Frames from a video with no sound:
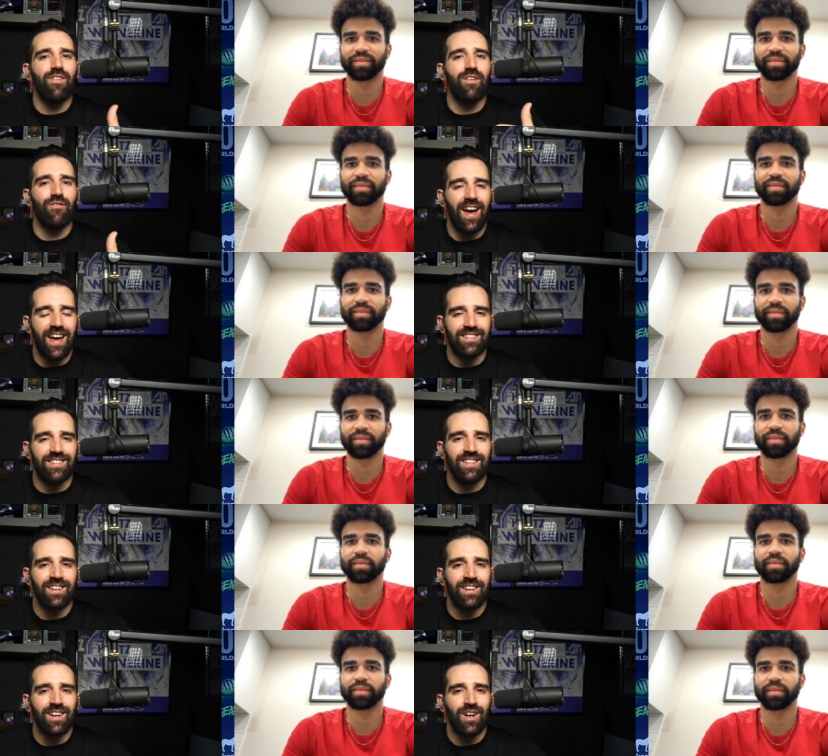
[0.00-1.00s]
Speaker 1: event.
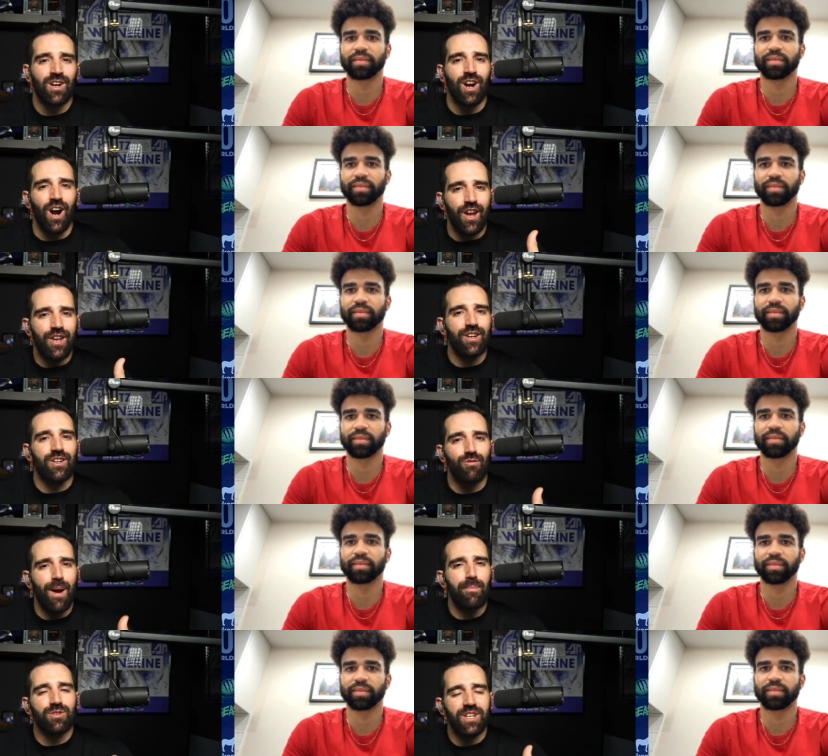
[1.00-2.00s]
Are you going to
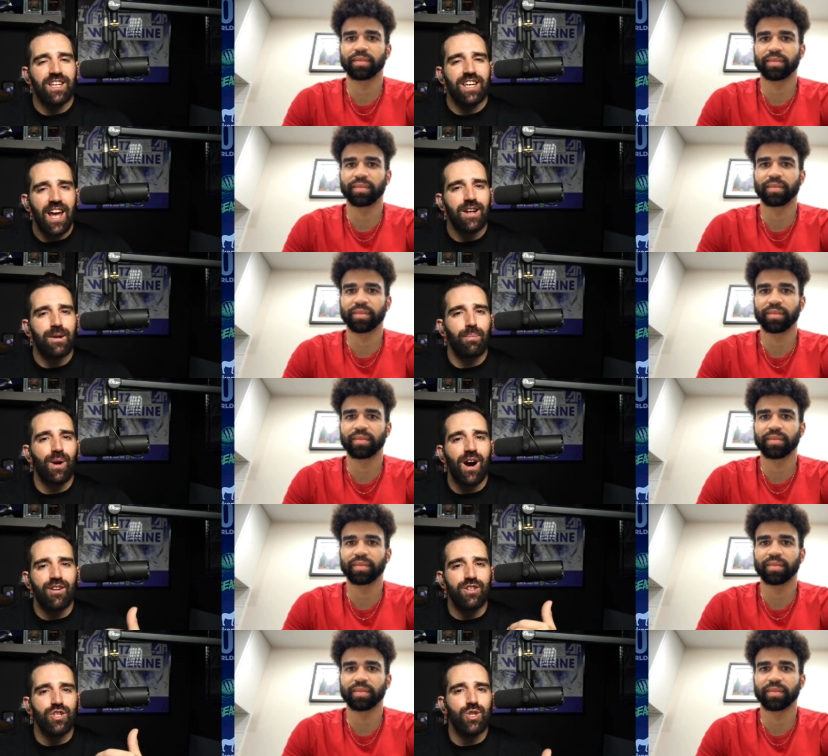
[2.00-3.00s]
represent Canada
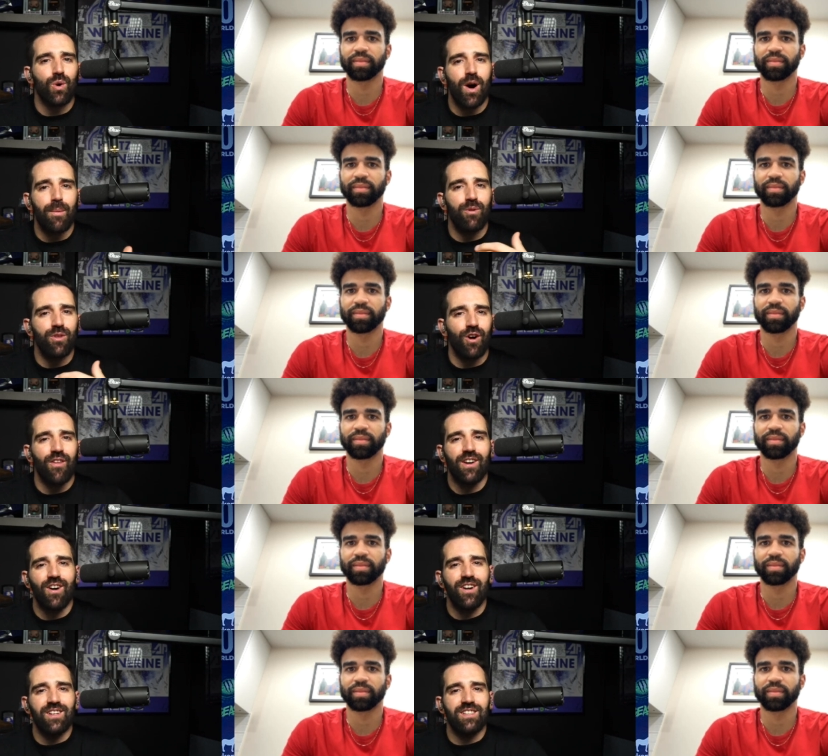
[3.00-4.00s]
proud and show up with all that
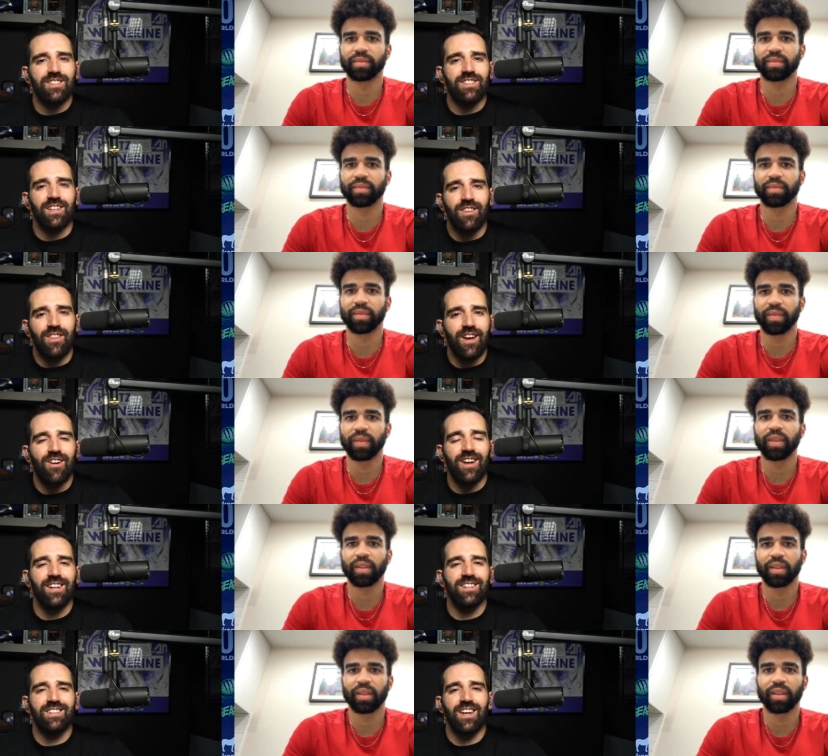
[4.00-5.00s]
audience there
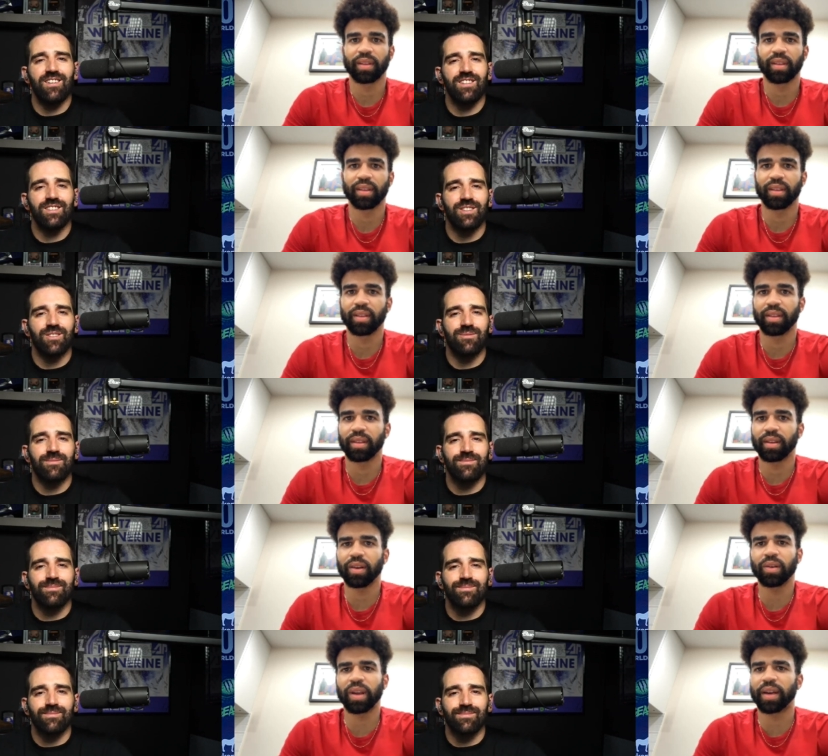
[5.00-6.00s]
in attendance?
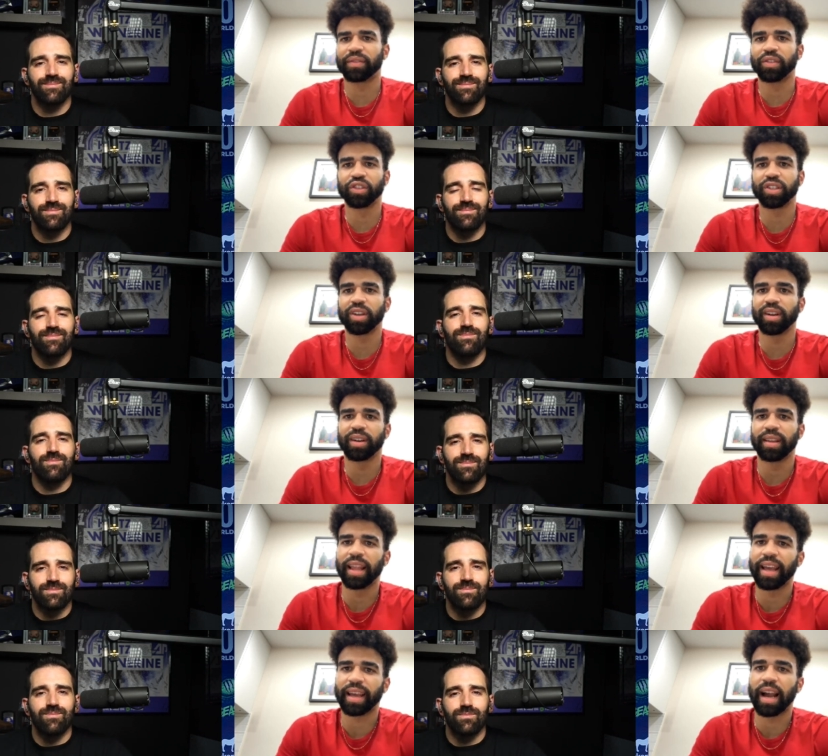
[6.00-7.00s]
Speaker 2: Oh yeah, for sure.
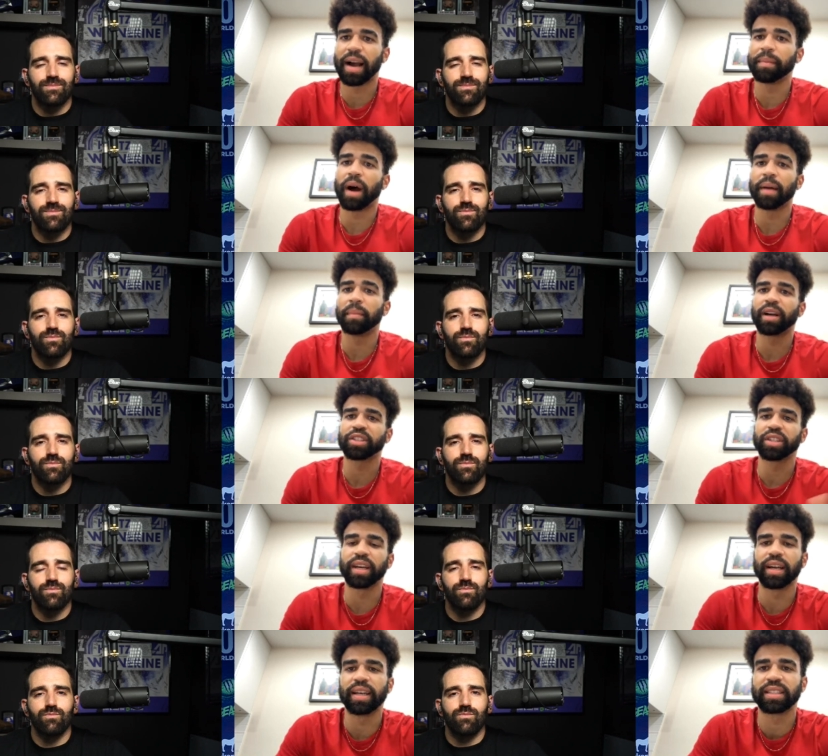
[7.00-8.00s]
Like I'm, I'm
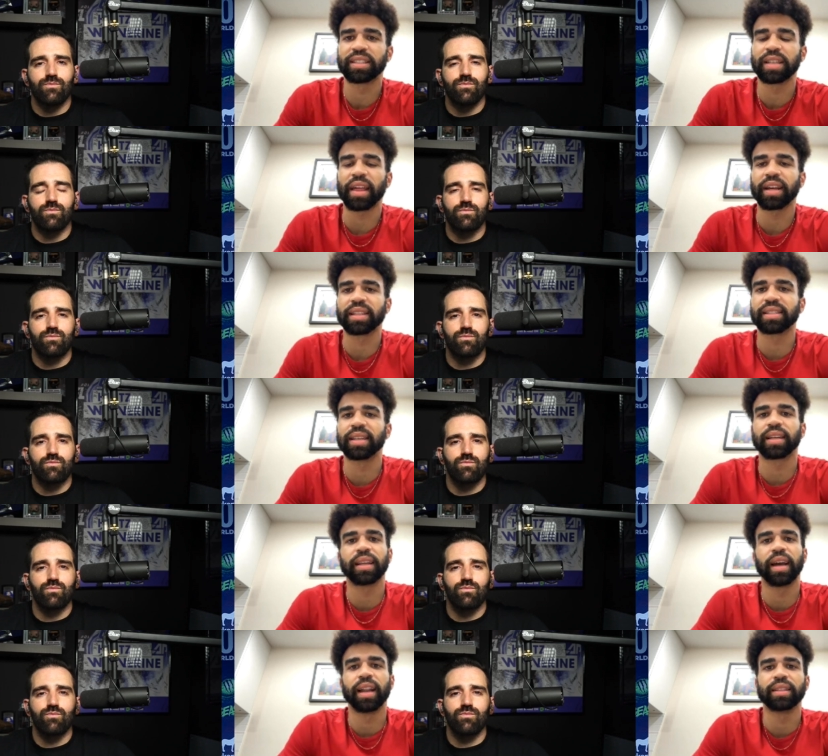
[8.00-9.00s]
actually. It's, I think it's
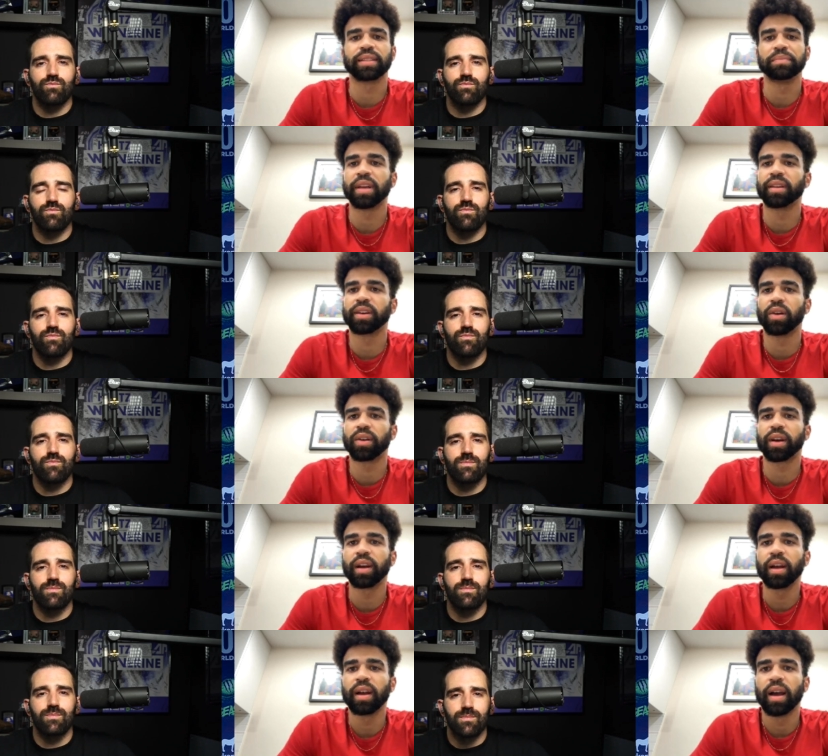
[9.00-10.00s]
sick that it's me and
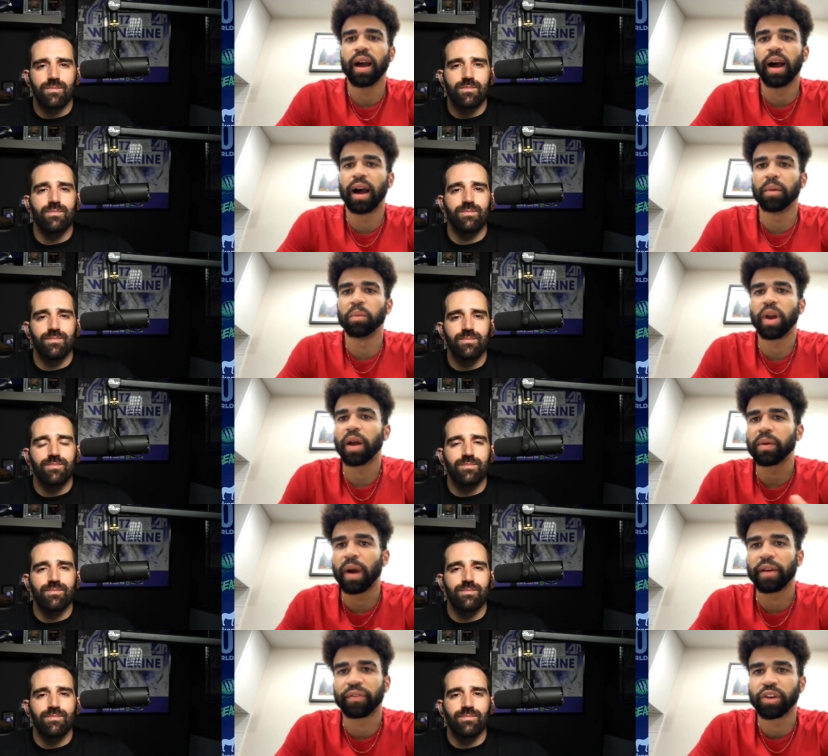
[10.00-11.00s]
Dakota um, when
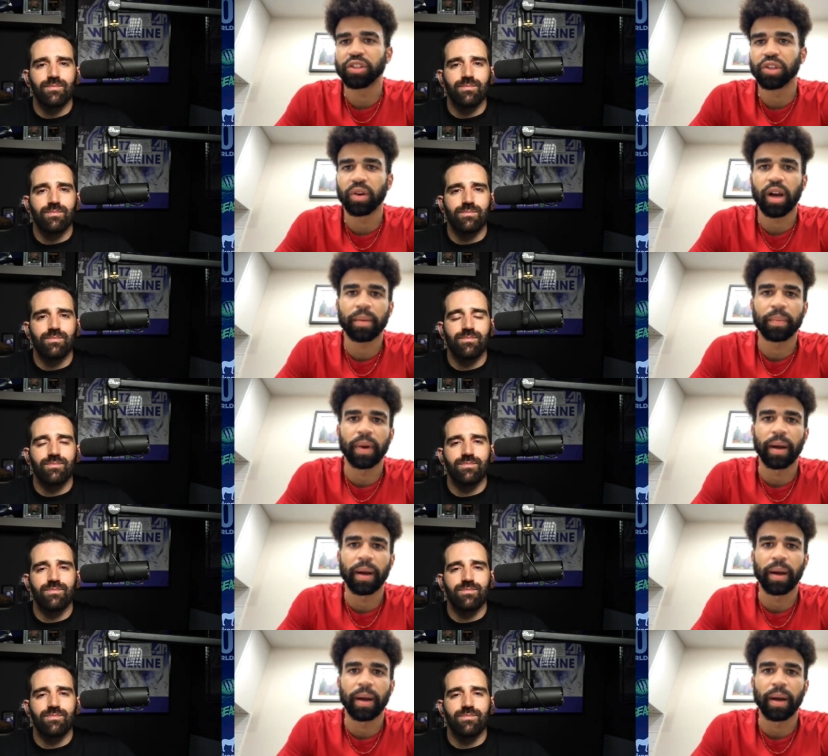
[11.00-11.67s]
I, I first showed up,